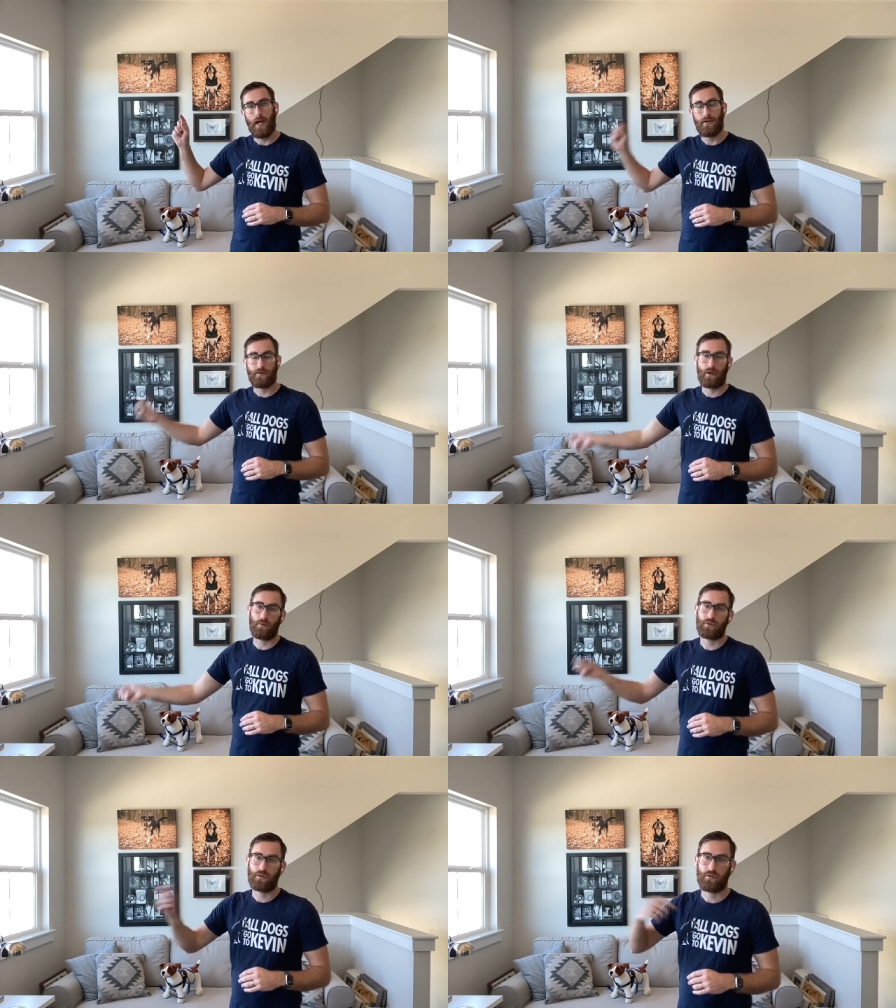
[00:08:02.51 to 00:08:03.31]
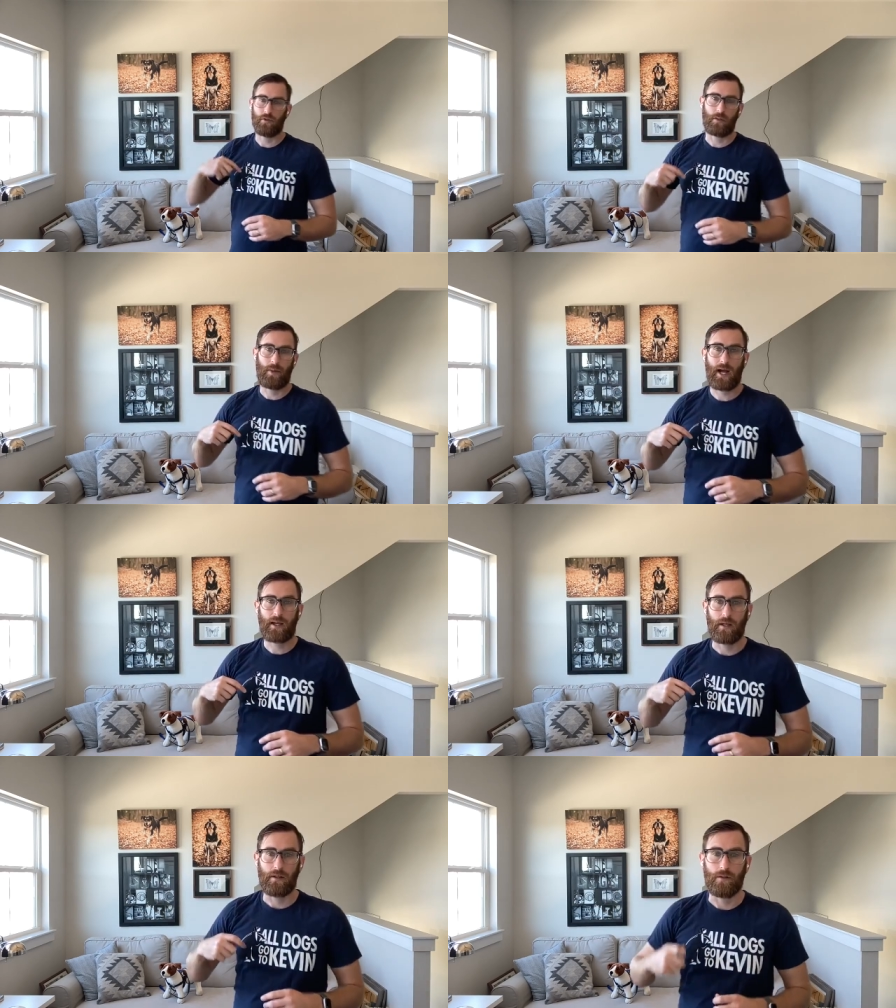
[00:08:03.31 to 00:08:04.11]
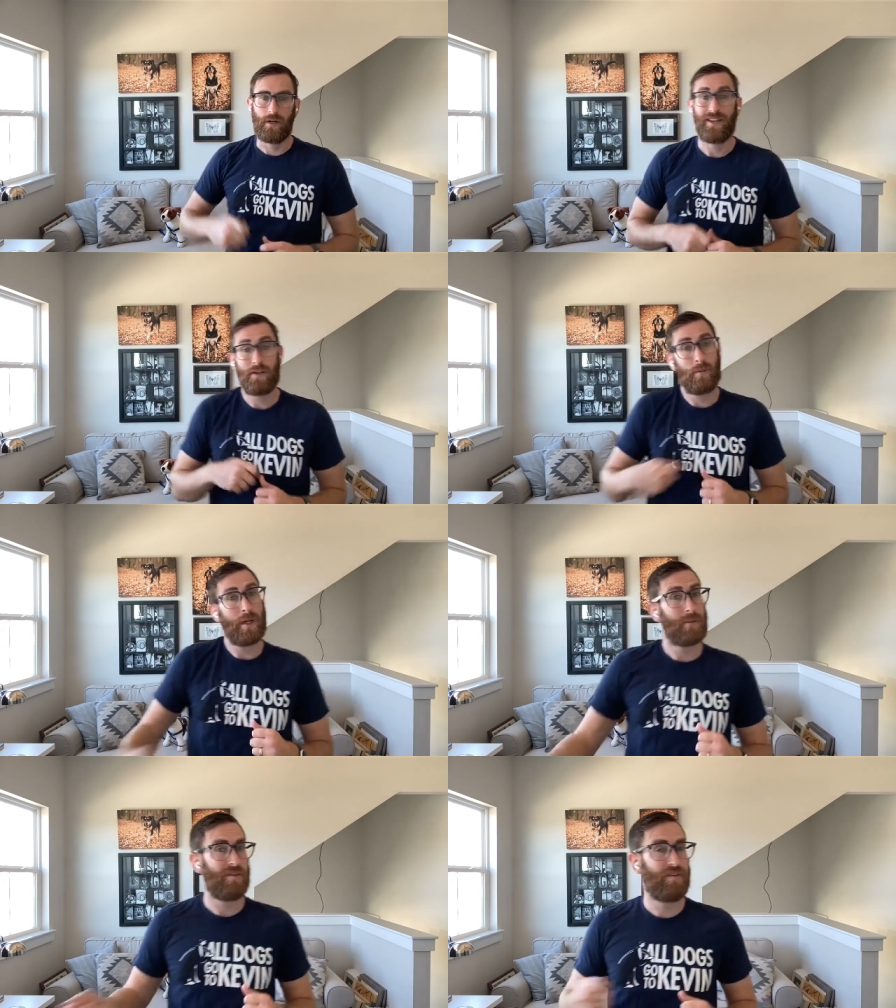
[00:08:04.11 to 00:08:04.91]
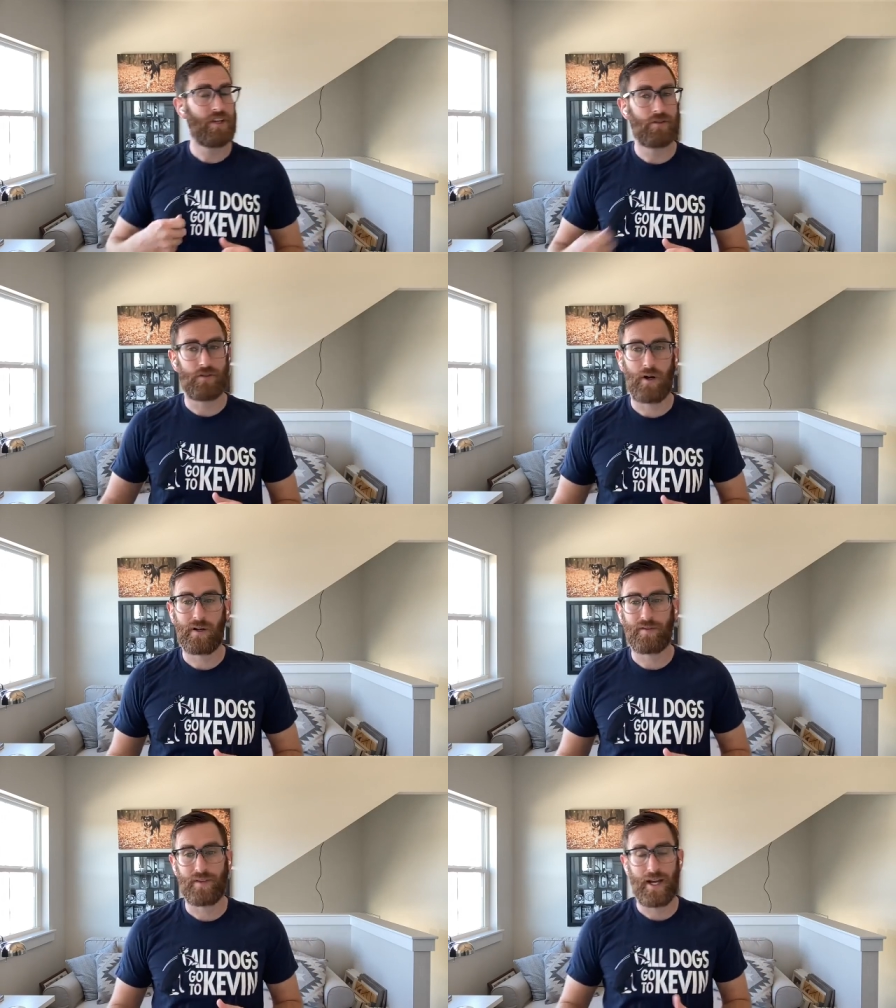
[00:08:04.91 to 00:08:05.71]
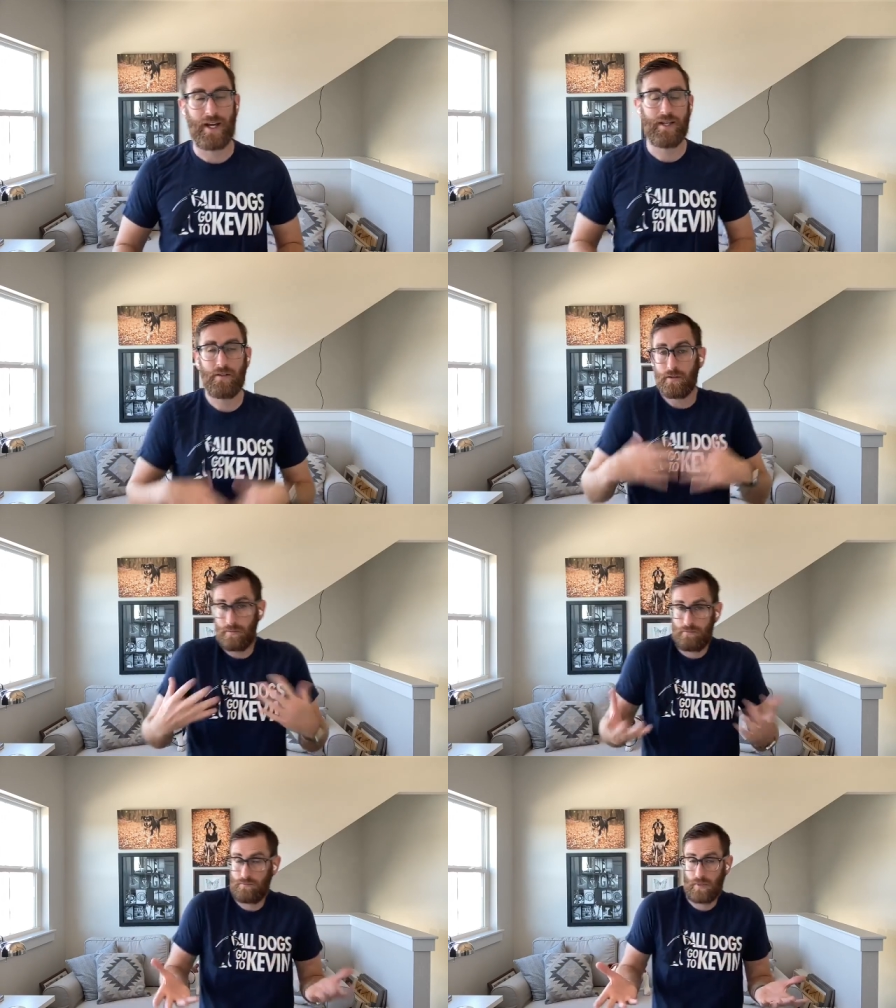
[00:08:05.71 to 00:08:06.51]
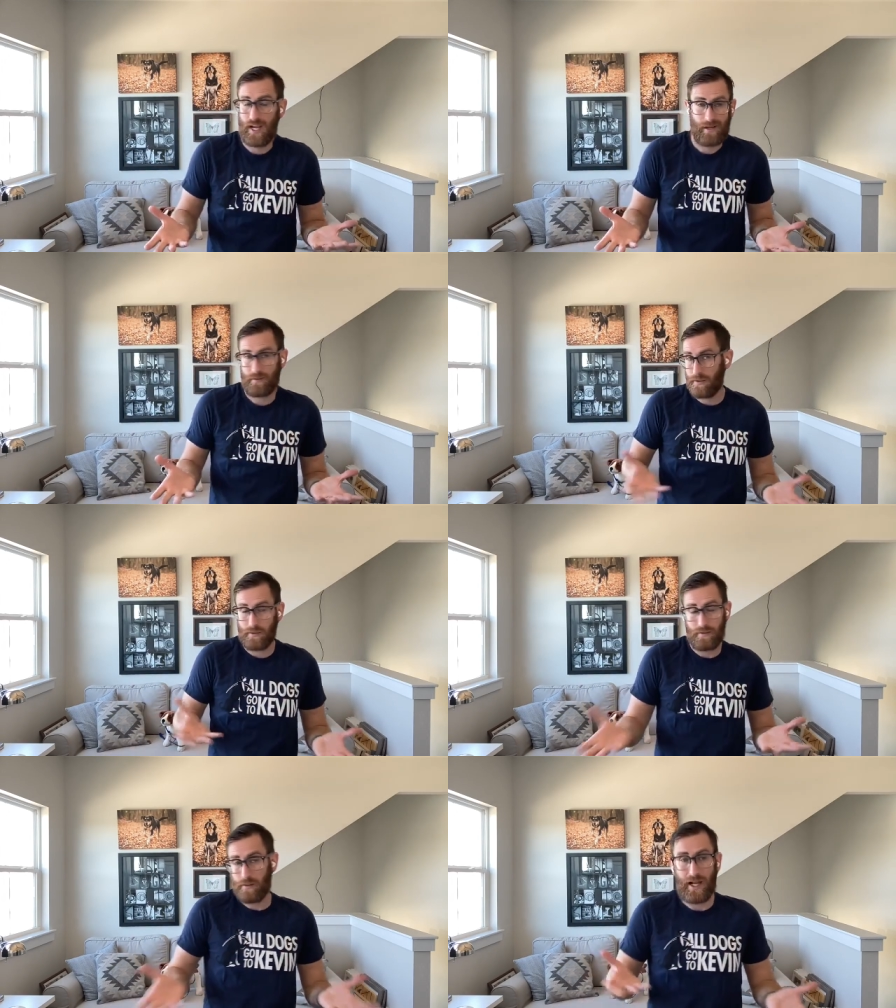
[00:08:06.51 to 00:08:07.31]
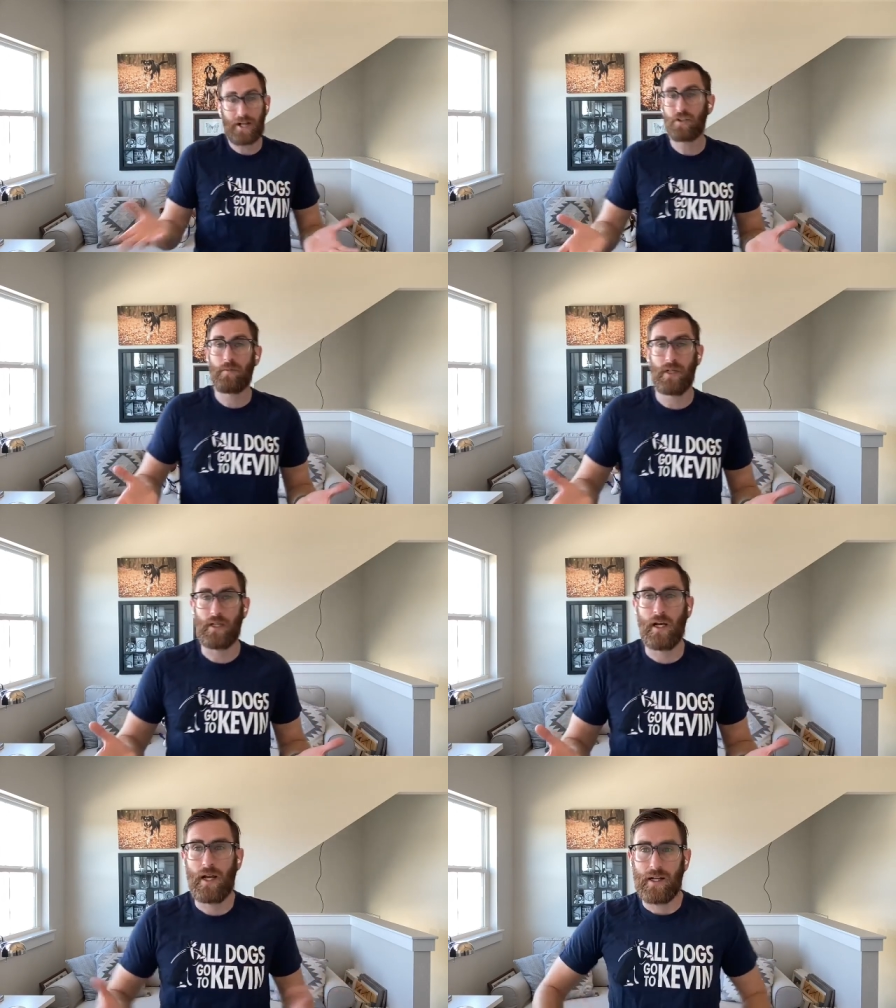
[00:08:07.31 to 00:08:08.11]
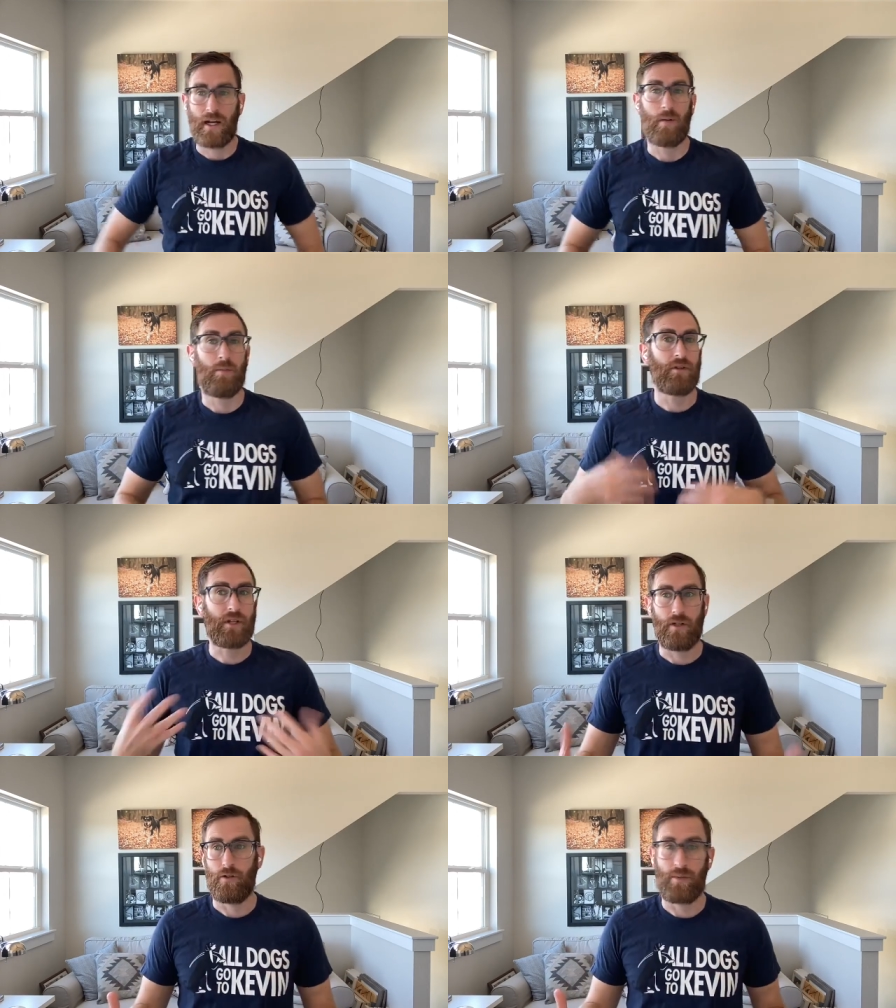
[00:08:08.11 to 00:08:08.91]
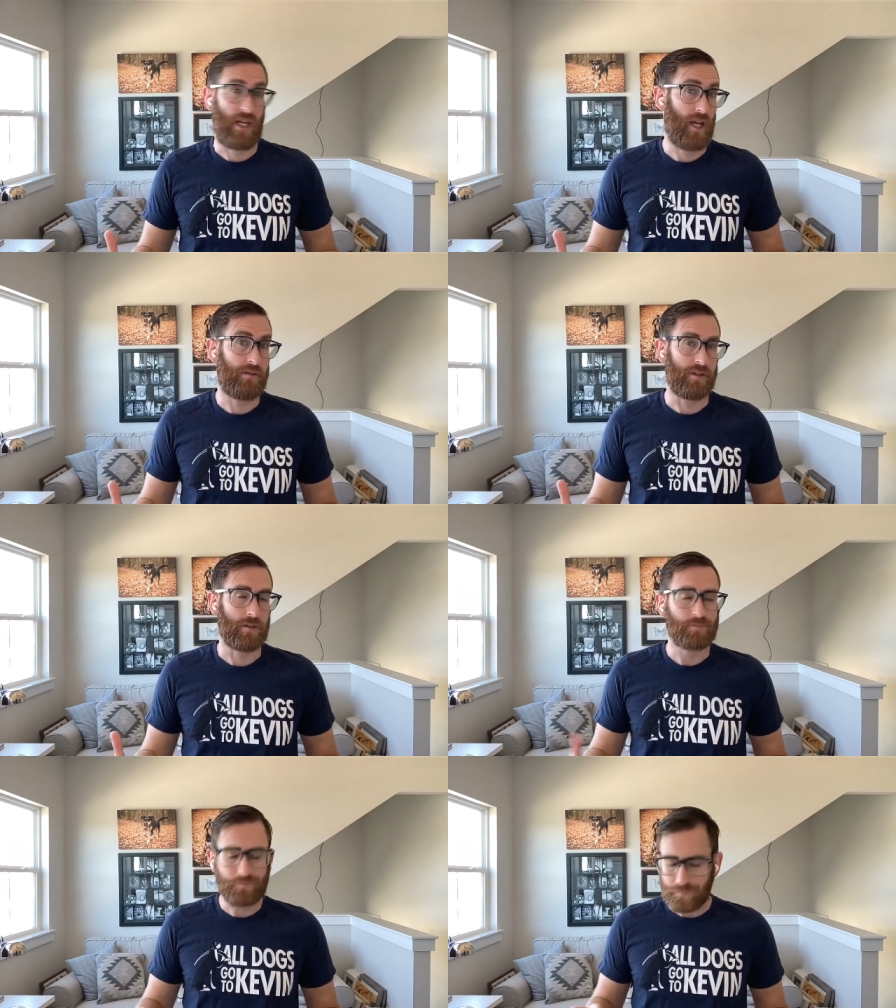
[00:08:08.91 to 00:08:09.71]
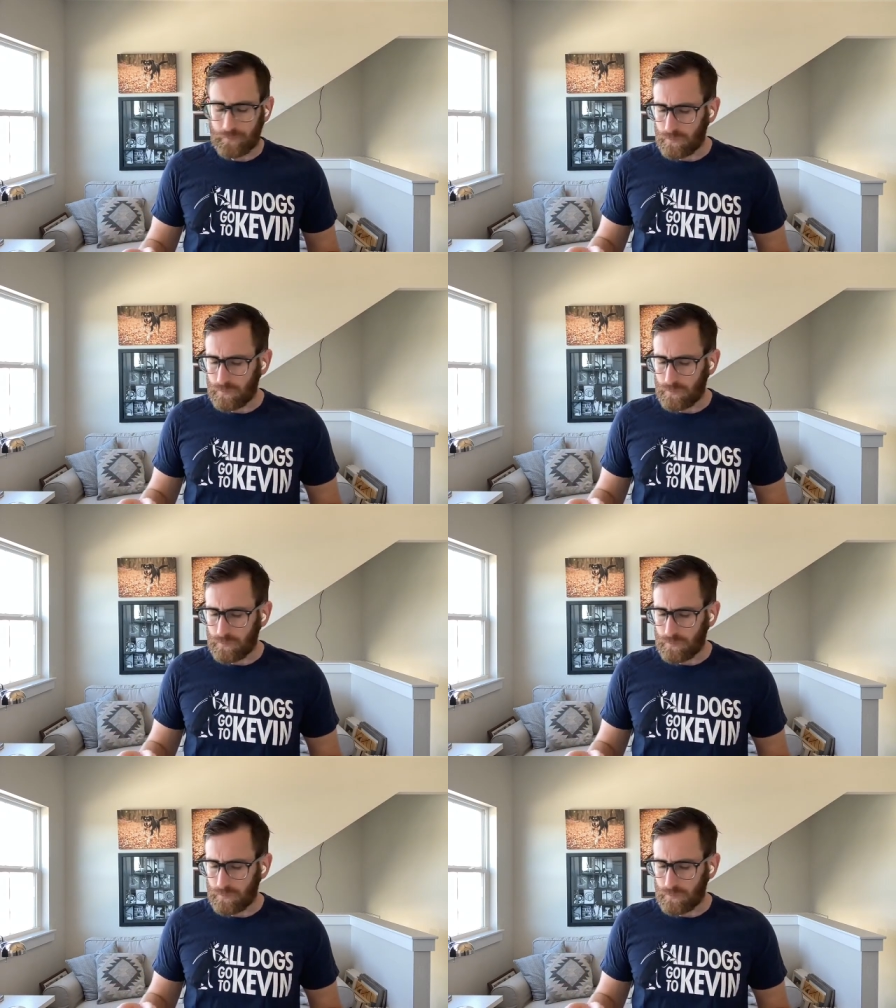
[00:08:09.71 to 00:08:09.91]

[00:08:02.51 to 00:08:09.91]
And your dog will start to look back at you. And then you'll be able to feed your dog for that. And you'll you'll you'll actually be kind of building a new behavior.